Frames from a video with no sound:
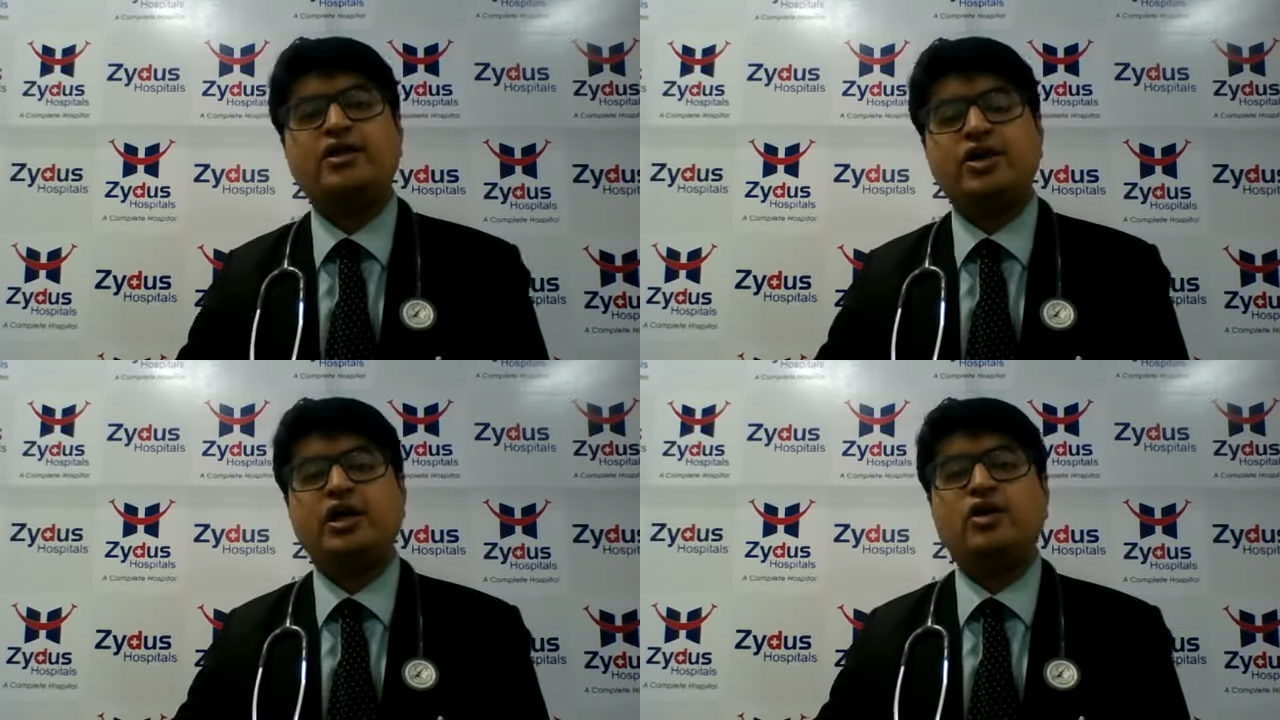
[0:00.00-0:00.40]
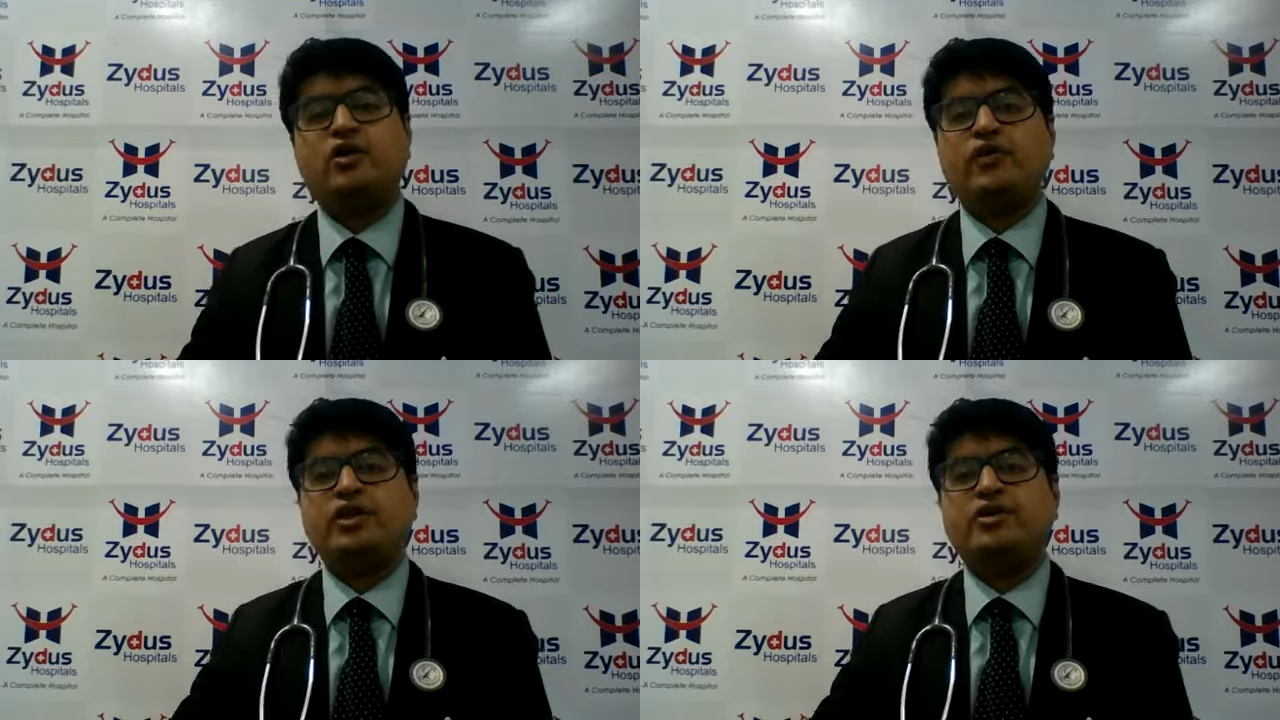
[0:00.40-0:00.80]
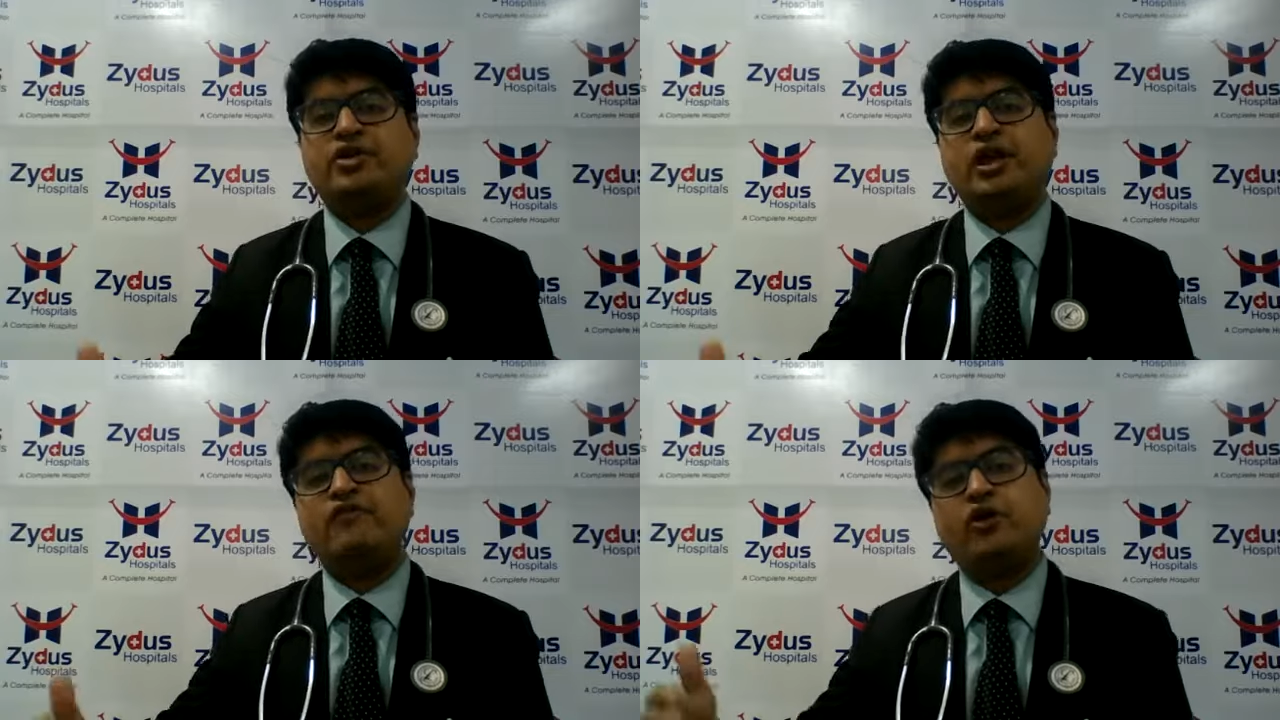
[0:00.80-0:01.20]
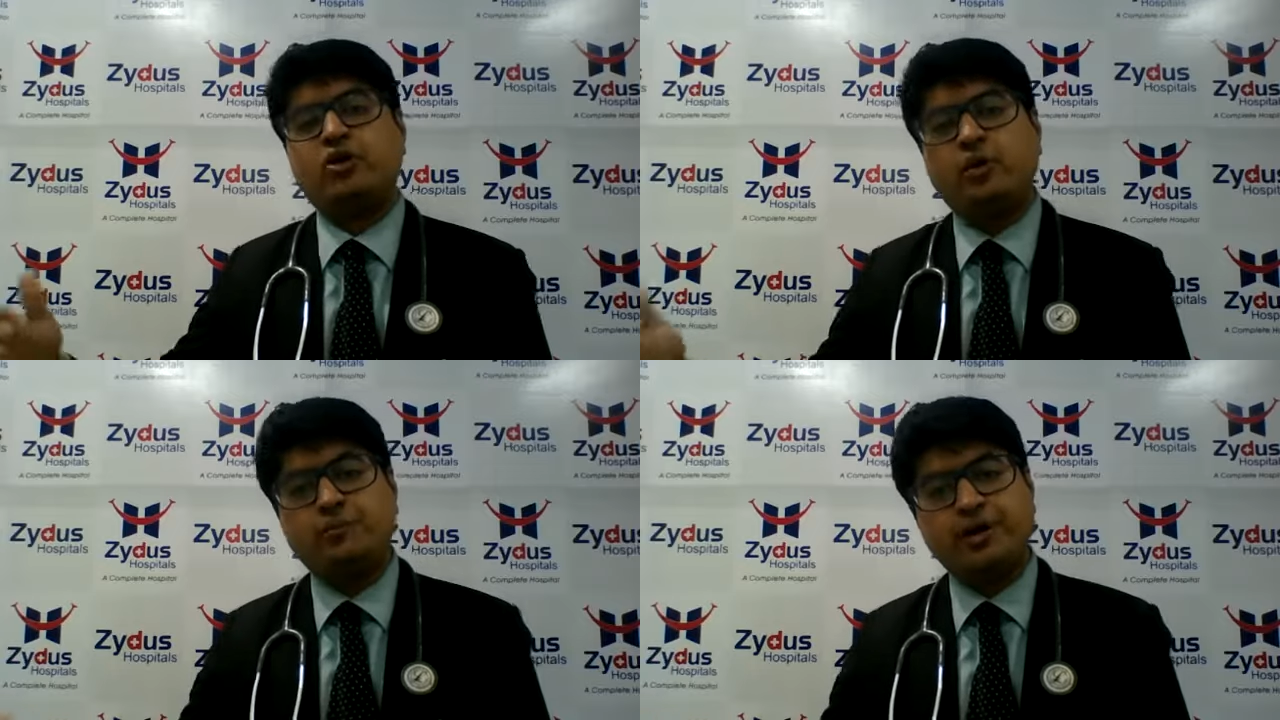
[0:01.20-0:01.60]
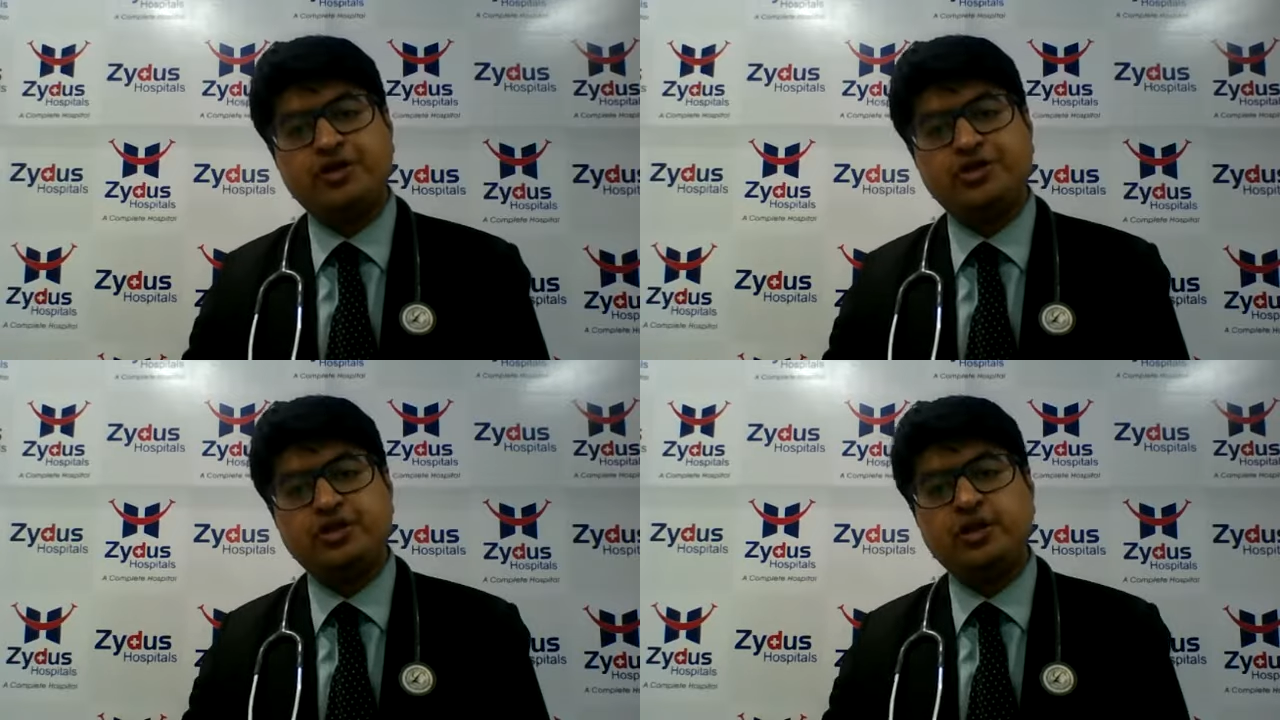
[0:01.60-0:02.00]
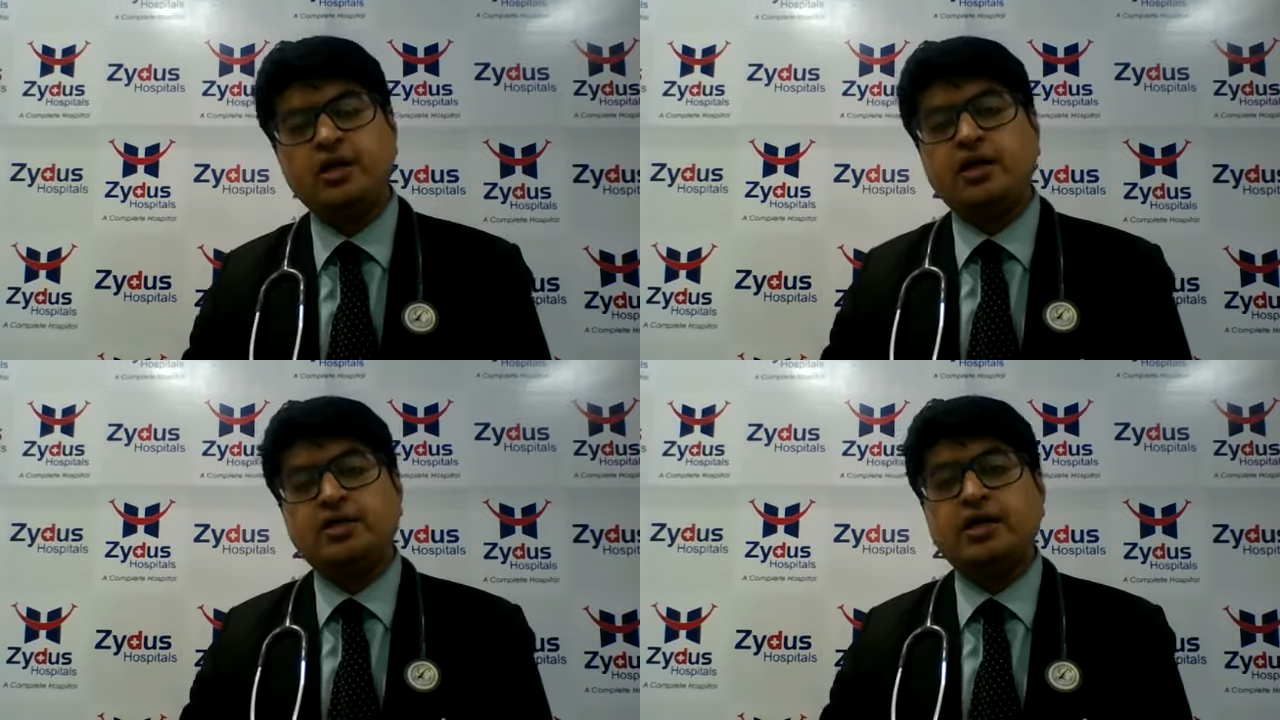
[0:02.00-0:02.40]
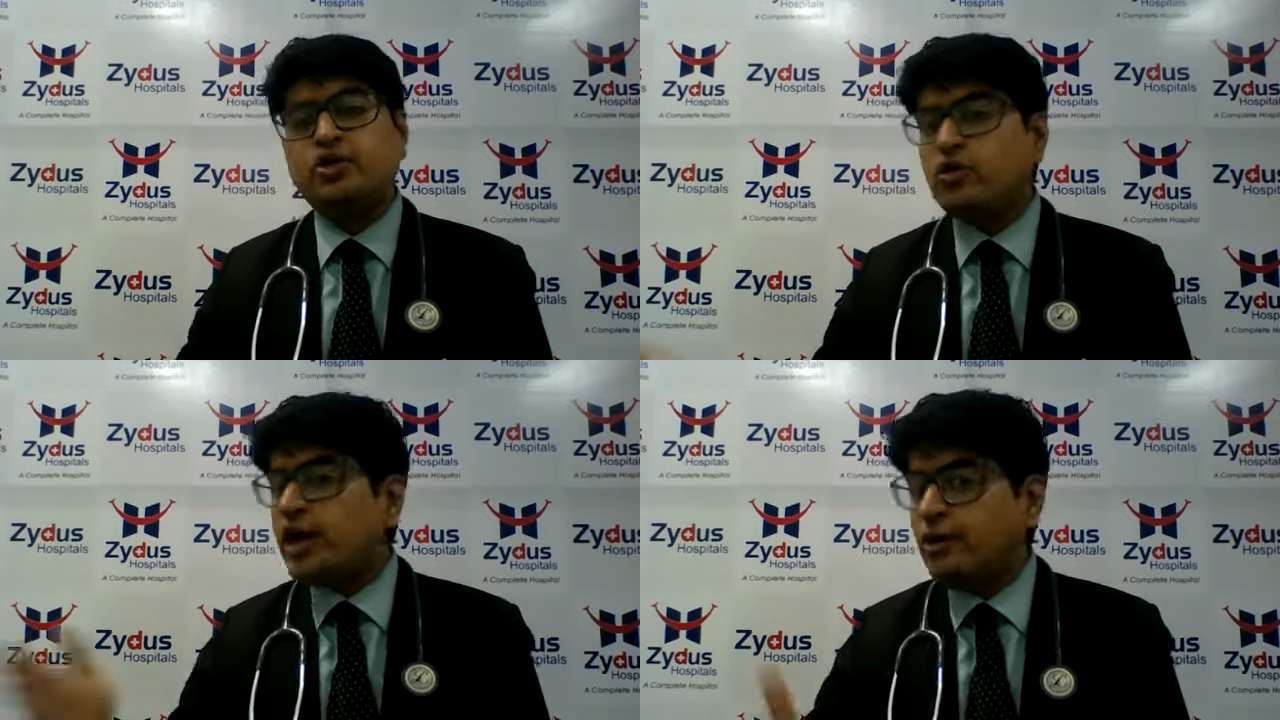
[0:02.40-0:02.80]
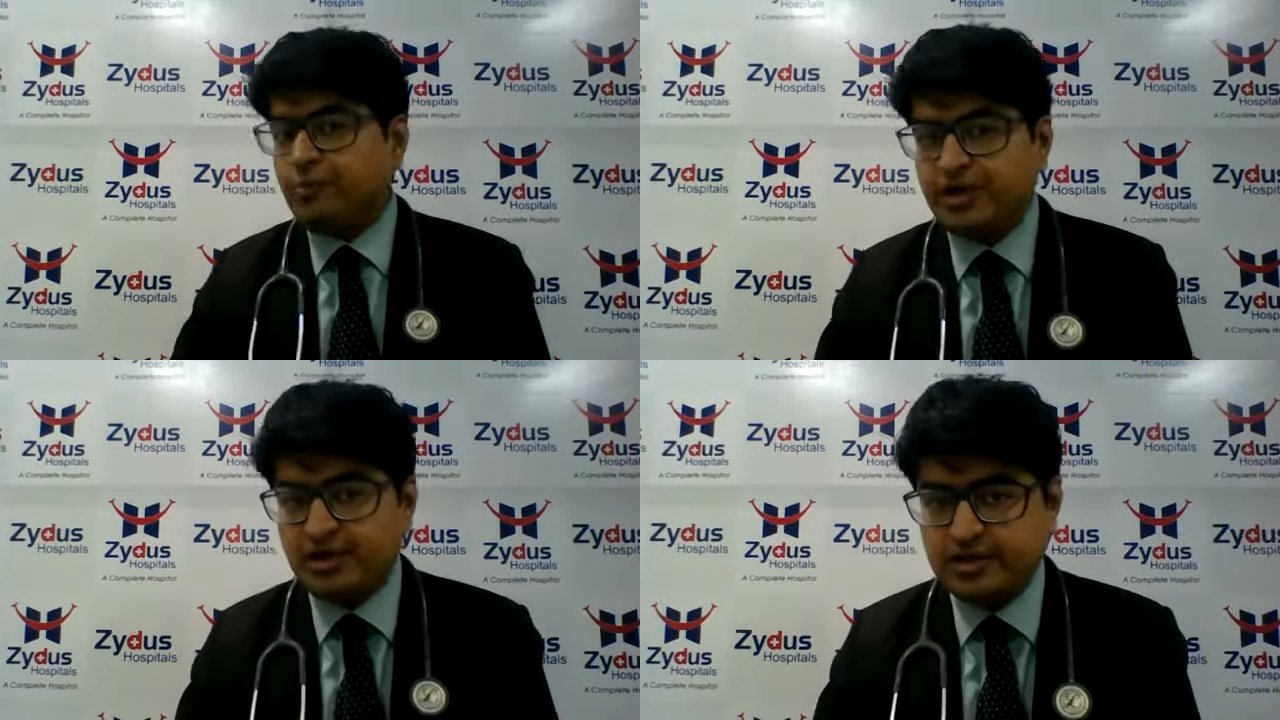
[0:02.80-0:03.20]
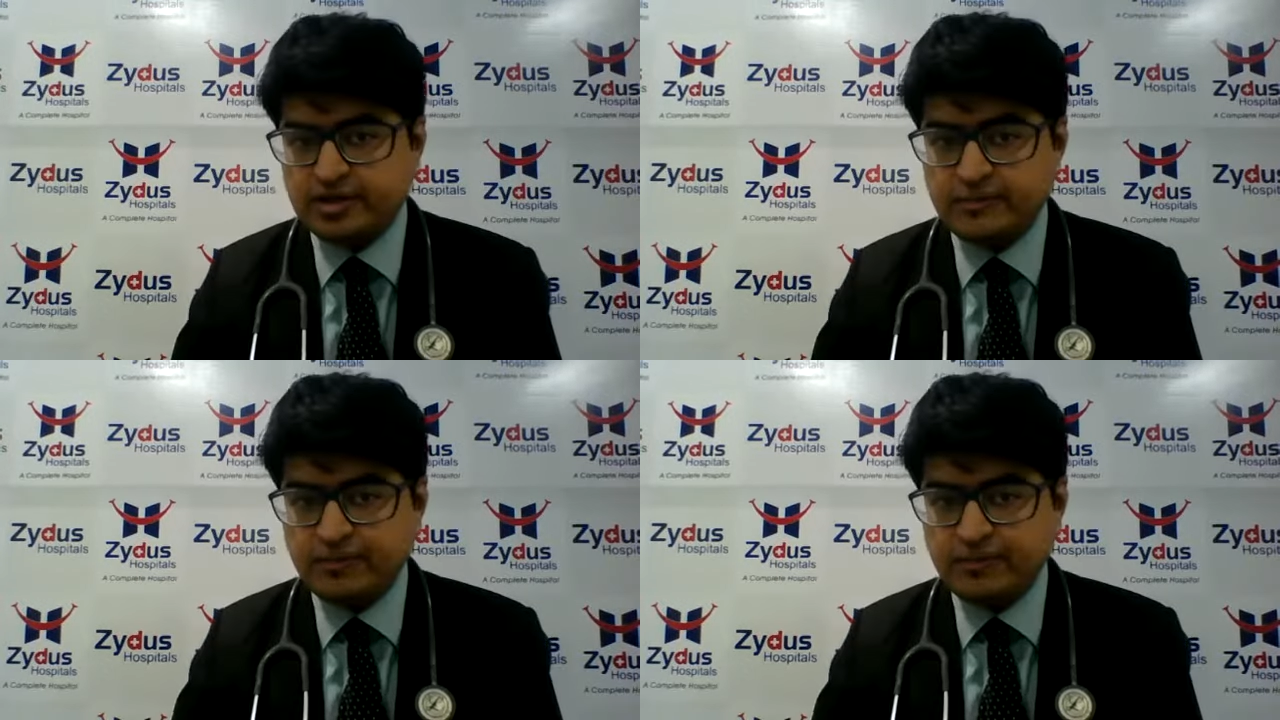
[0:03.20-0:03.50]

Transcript: training or when they're training for a competition, they don't have periods,